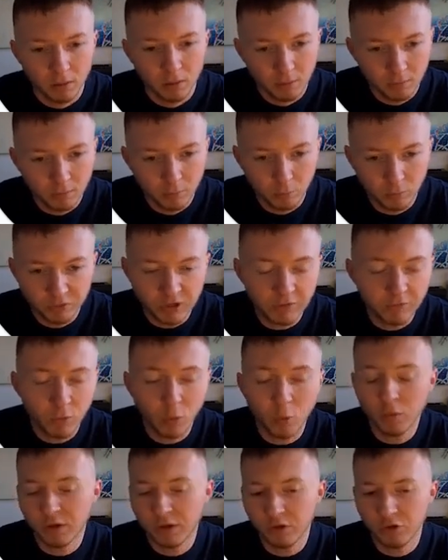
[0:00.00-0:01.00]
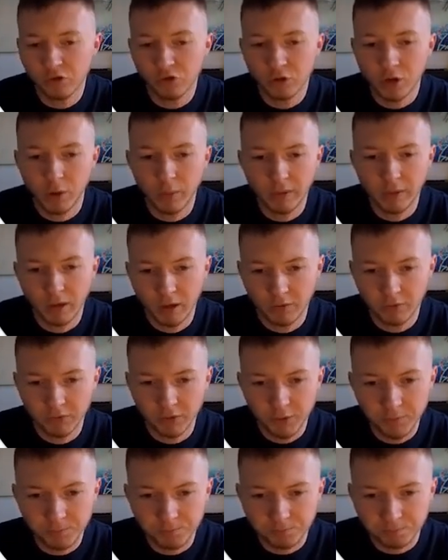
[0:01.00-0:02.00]
Whichever audience you're going after,
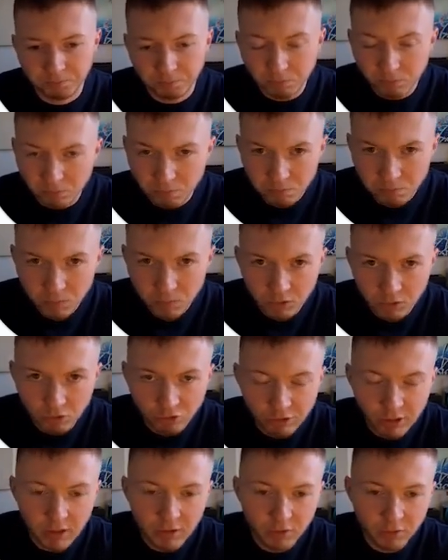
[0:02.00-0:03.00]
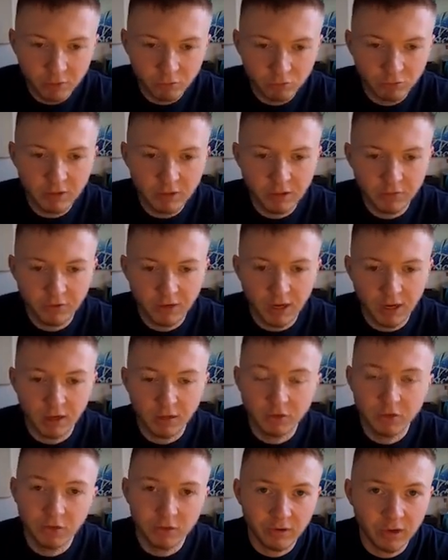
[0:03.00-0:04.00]
create 3 different
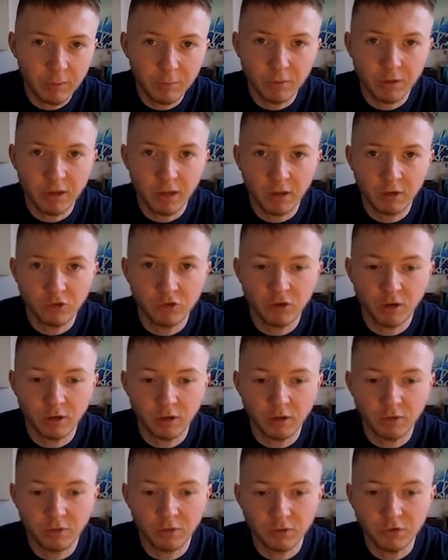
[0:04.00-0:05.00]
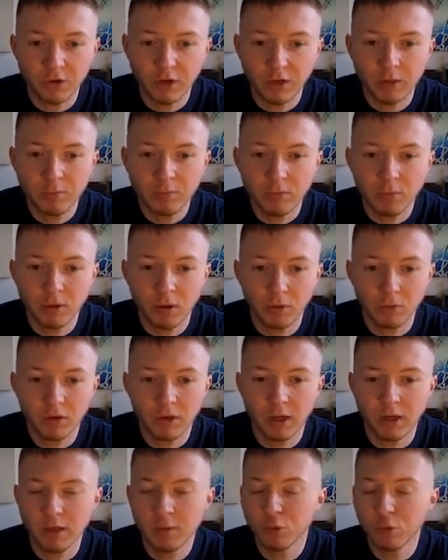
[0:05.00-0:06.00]
ads, keep the case studies the same,
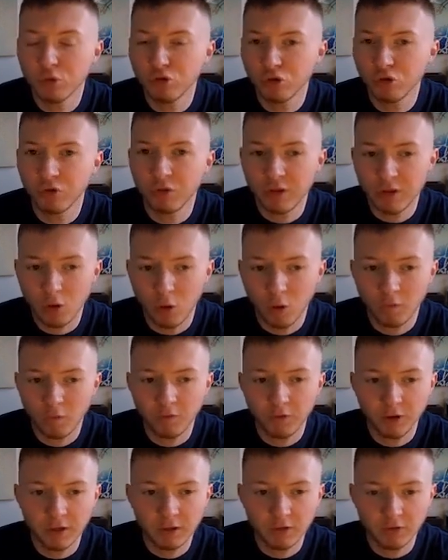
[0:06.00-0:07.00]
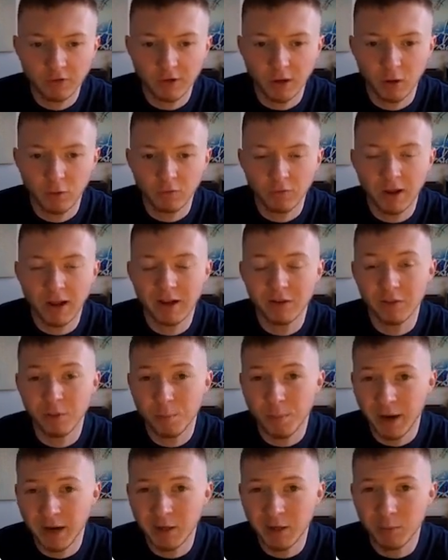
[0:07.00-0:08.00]
okay, but just the offer itself and the
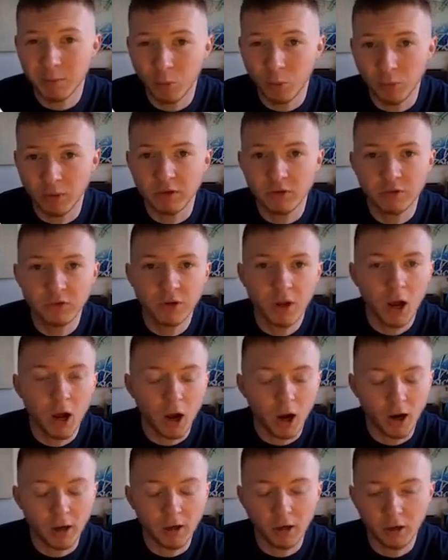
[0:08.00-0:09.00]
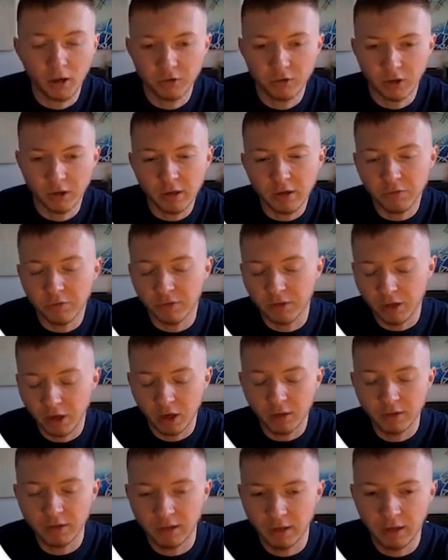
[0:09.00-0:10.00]
pain points highlight slightly different. The
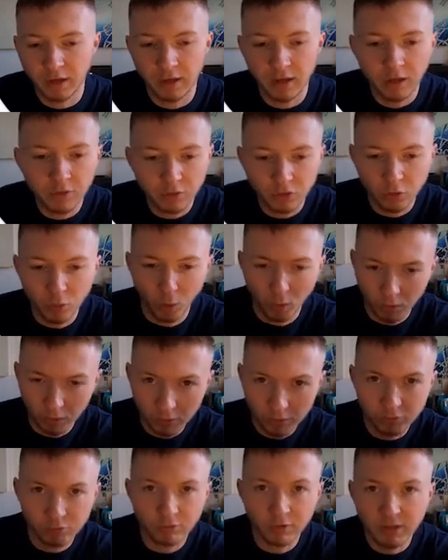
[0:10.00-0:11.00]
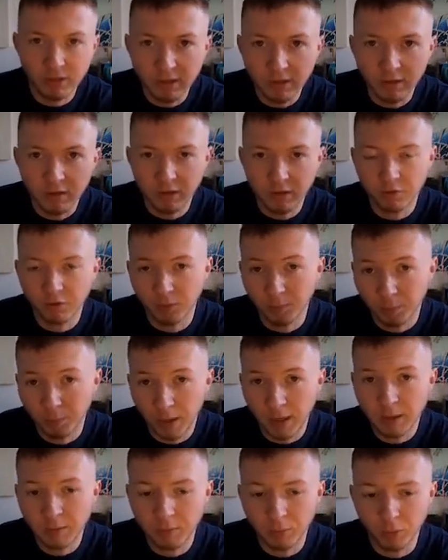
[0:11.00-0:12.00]
idea here is you want 3 different
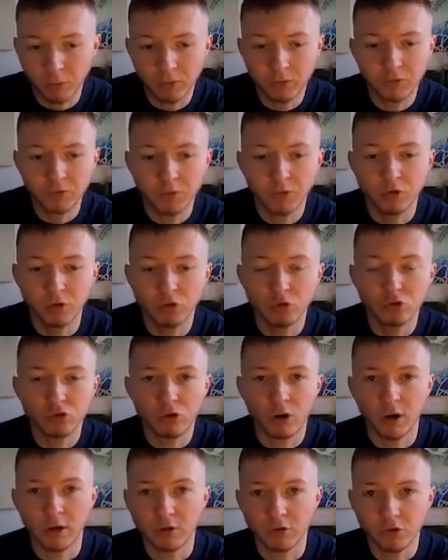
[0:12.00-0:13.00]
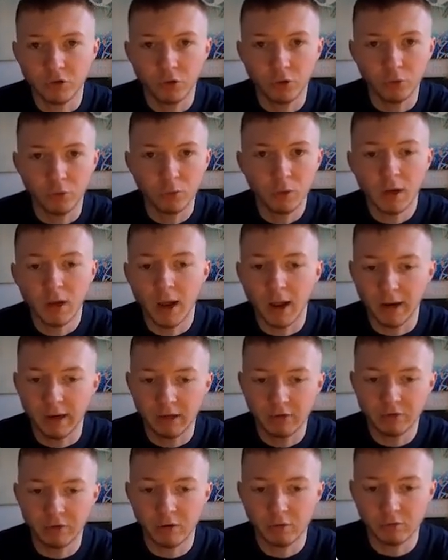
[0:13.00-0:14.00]
pain points that you're trying to
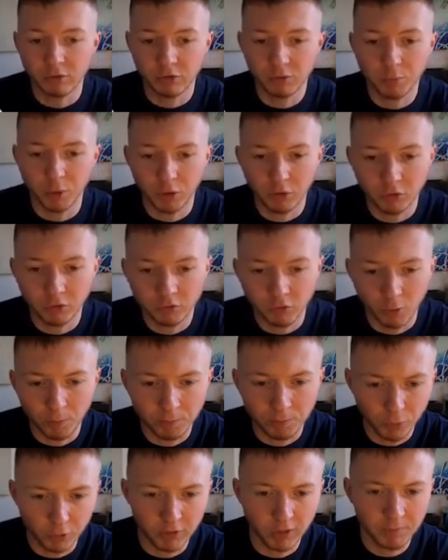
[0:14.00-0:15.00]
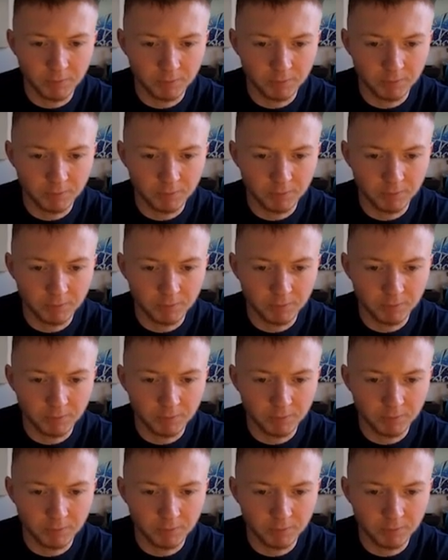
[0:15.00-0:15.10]
elicit a response from, okay.